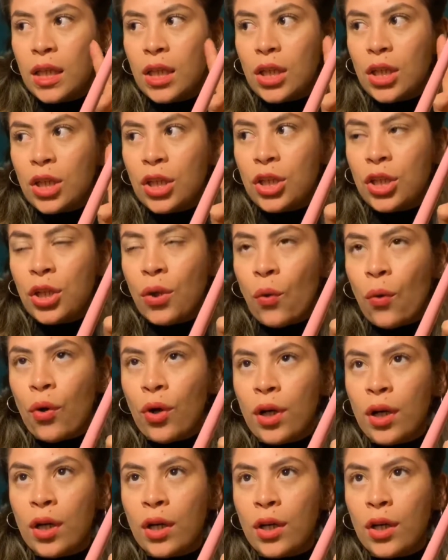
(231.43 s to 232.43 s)

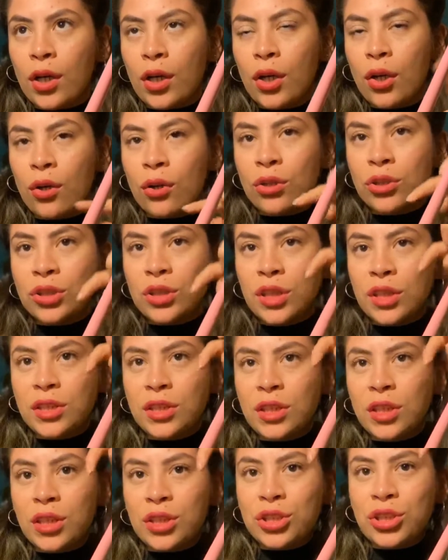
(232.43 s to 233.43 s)
your curl starts
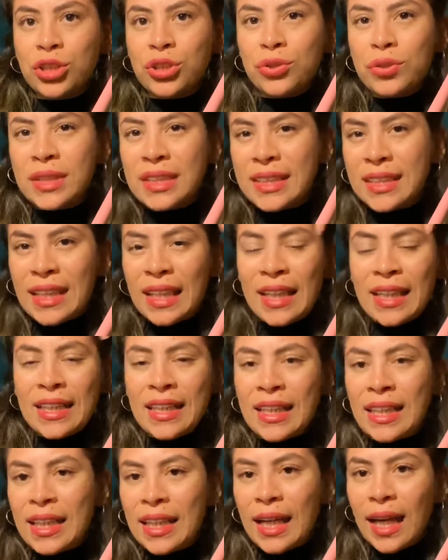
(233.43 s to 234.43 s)
to look too
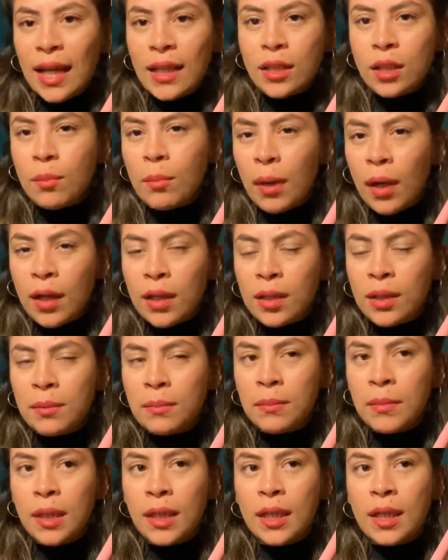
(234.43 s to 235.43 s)
skinny at the
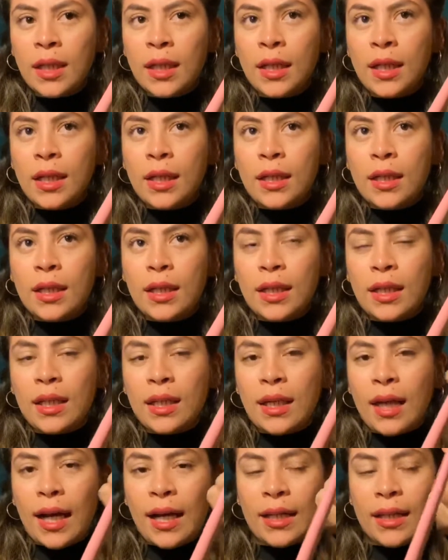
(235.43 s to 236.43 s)
bottom.
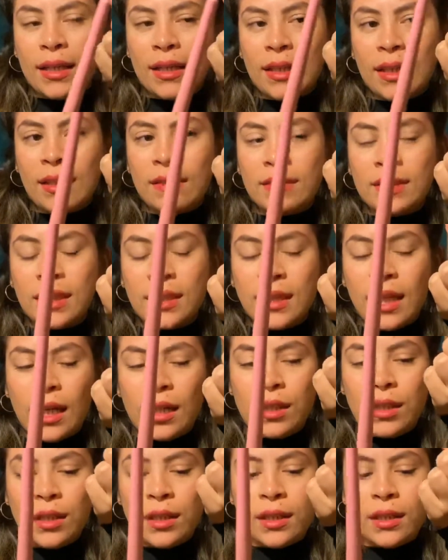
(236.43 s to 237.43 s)
It kind of gives it that
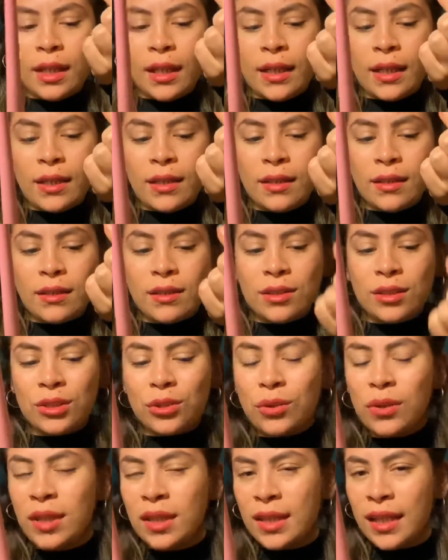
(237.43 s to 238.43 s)
look like
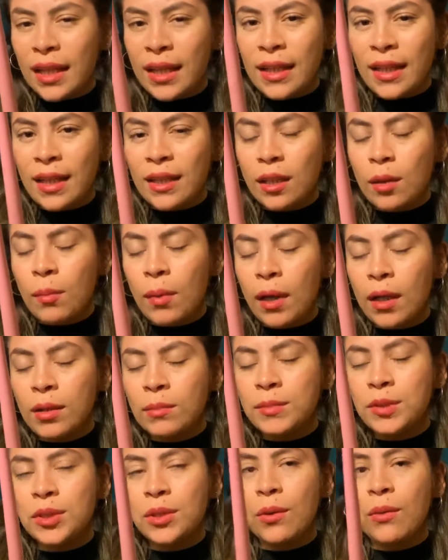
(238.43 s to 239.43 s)
too thin at the
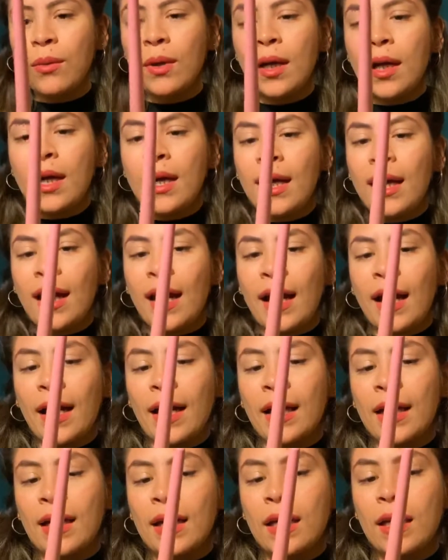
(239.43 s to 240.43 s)
bottom. So
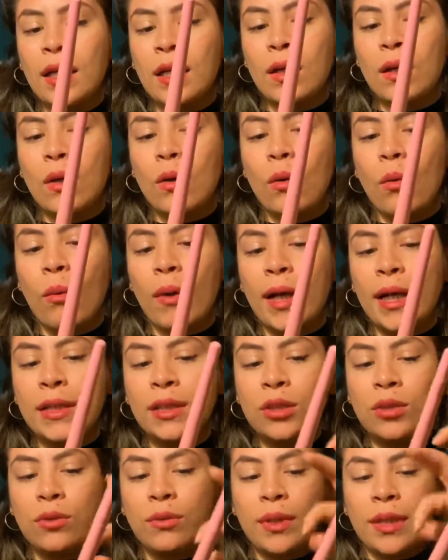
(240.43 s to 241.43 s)
what I
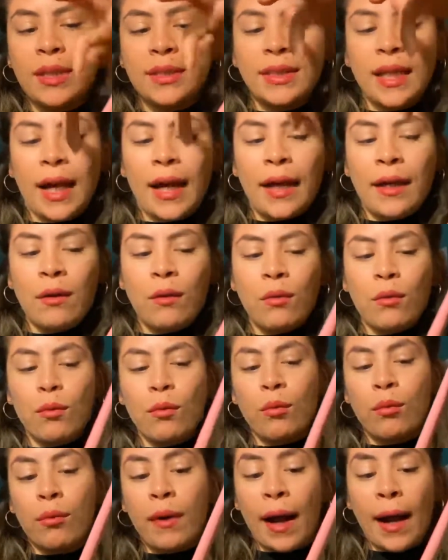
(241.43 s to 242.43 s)
do is I
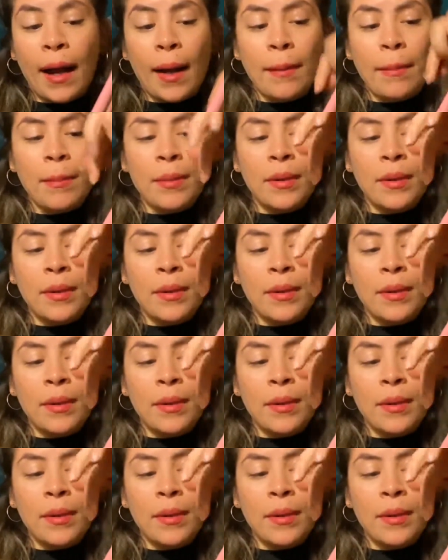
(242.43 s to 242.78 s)
wrap